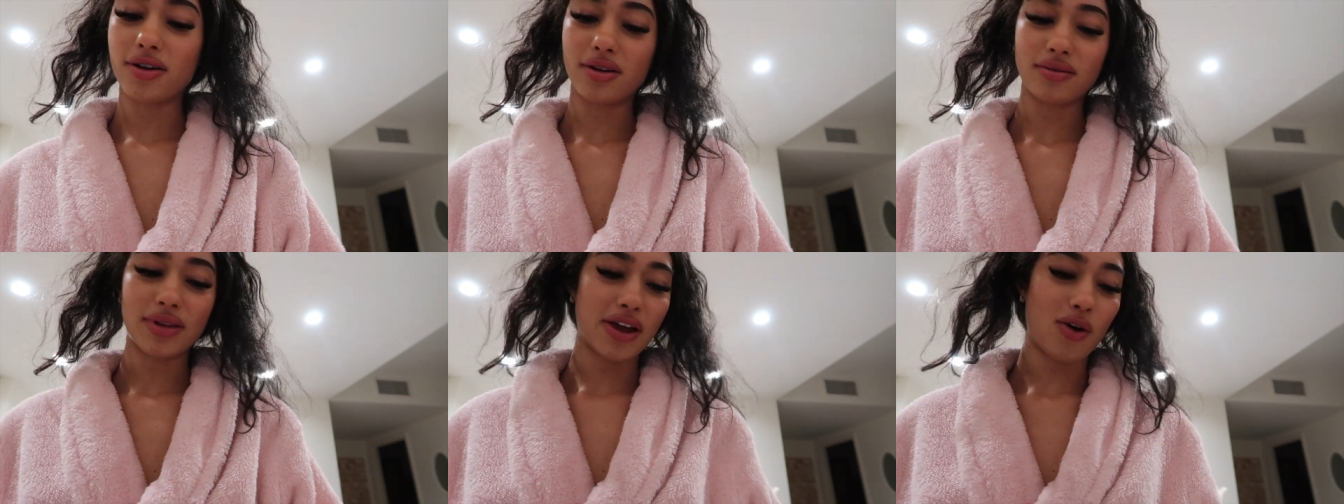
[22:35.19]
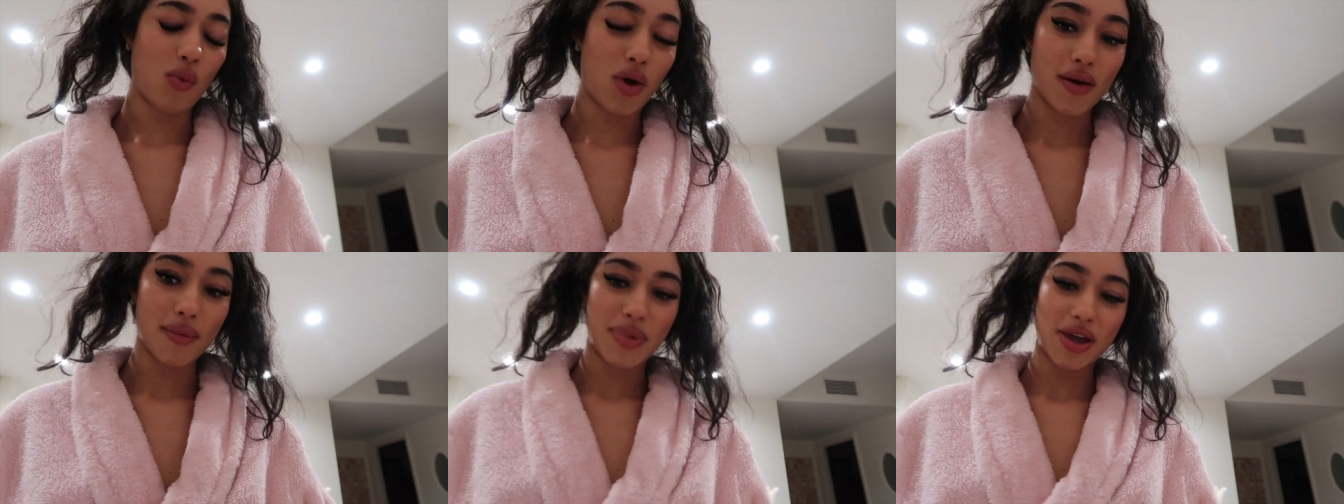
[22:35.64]
or like a
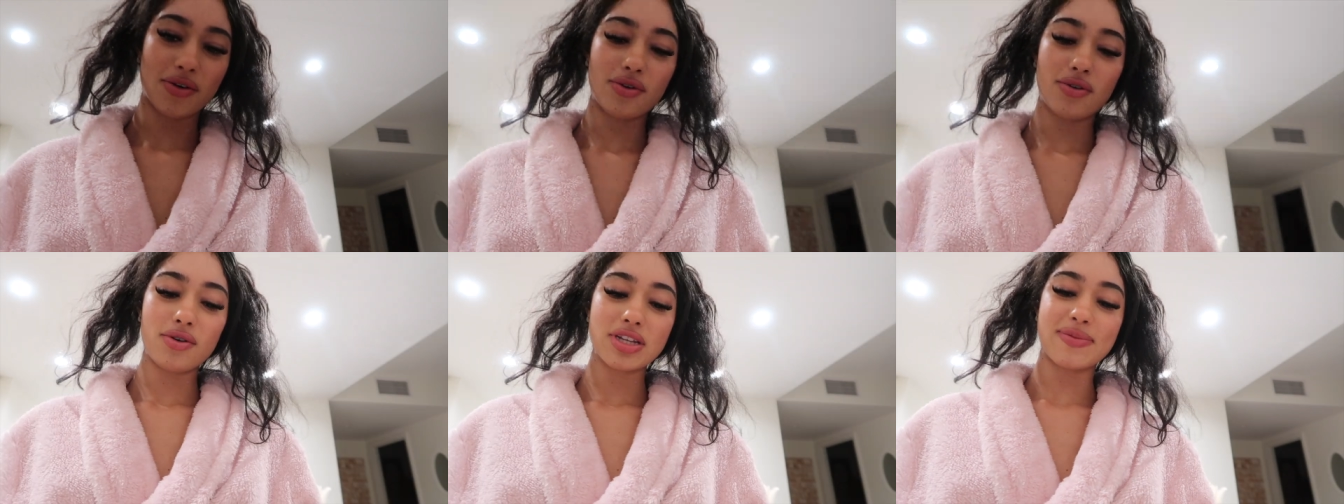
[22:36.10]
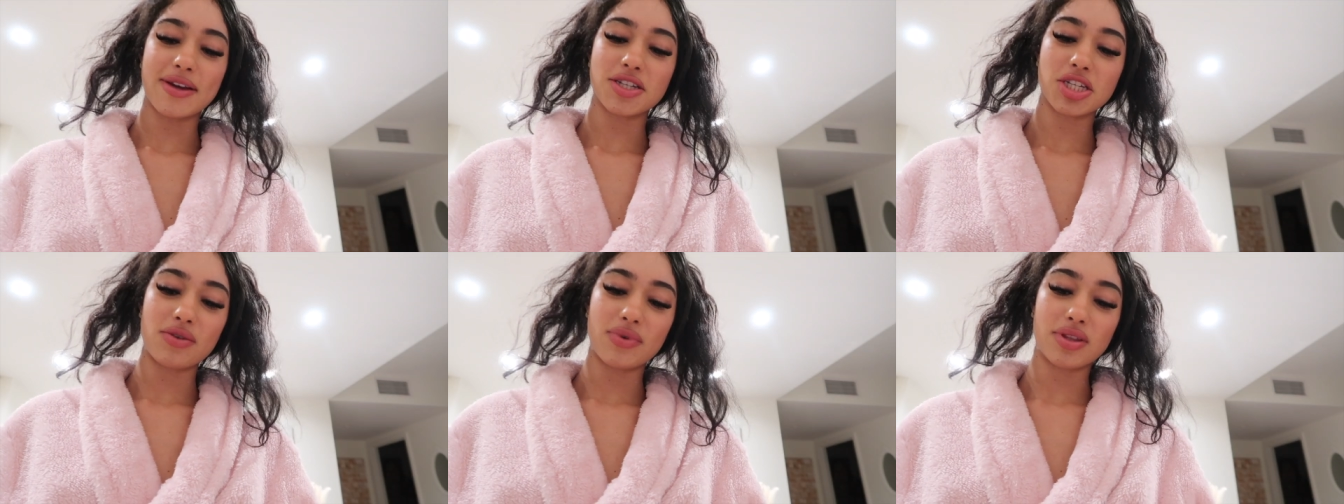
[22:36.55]
warm pickle
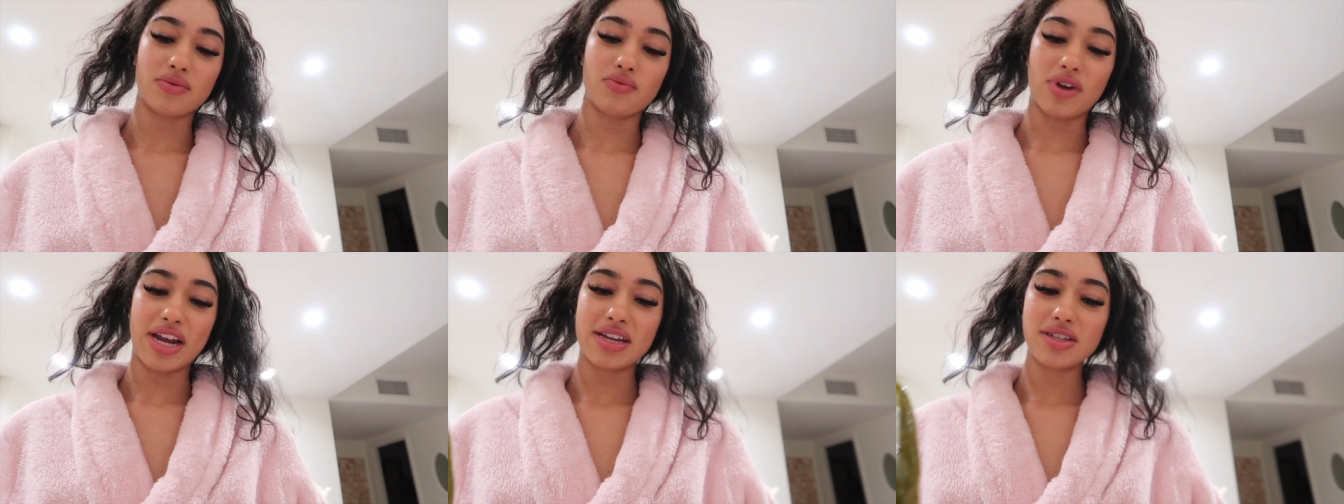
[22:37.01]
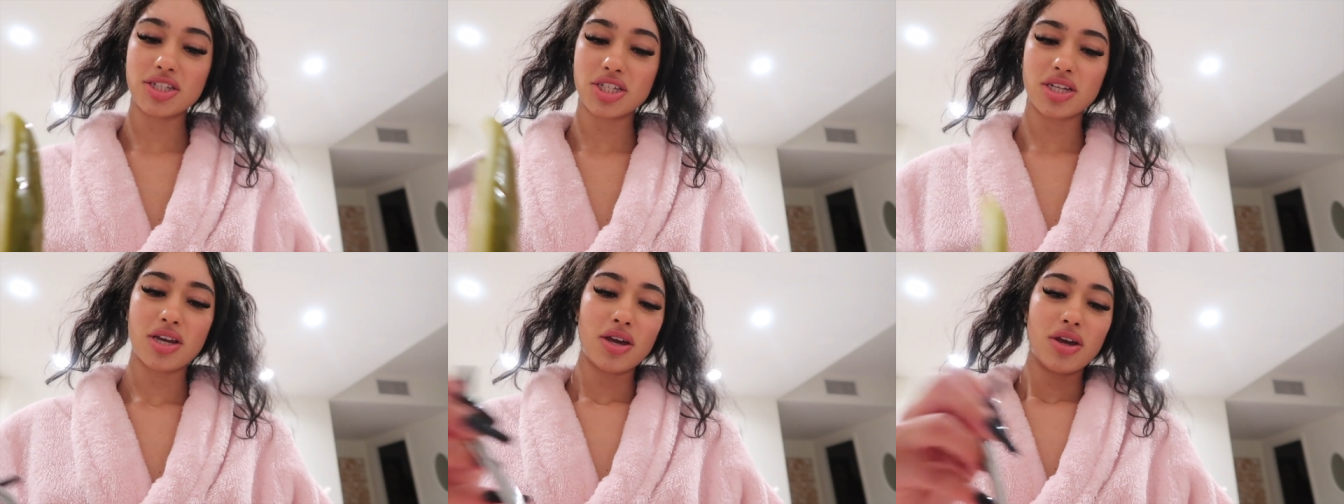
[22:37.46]
especially with
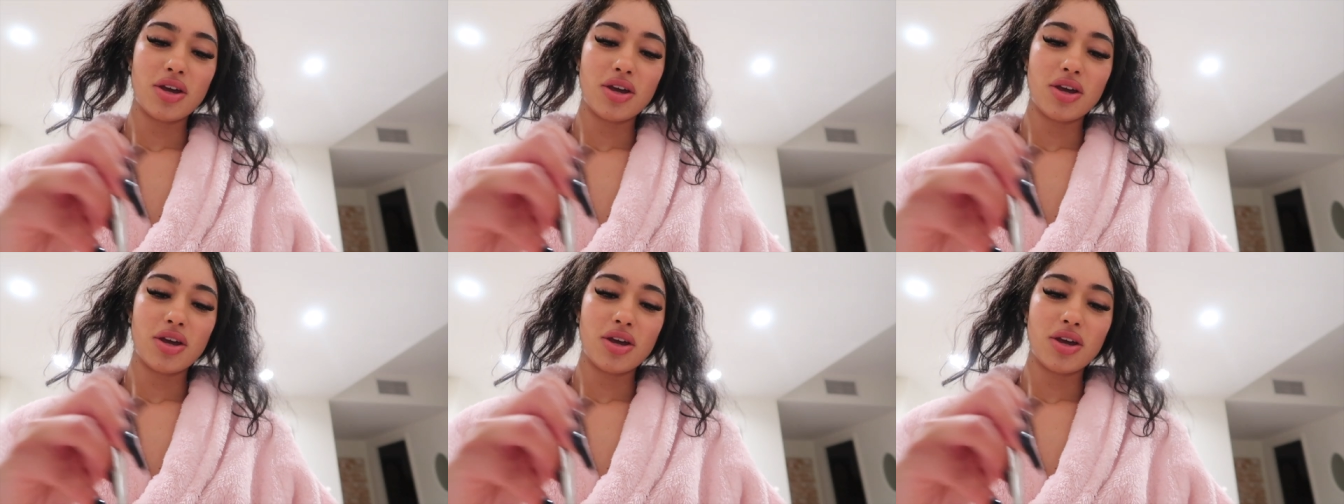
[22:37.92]
ranch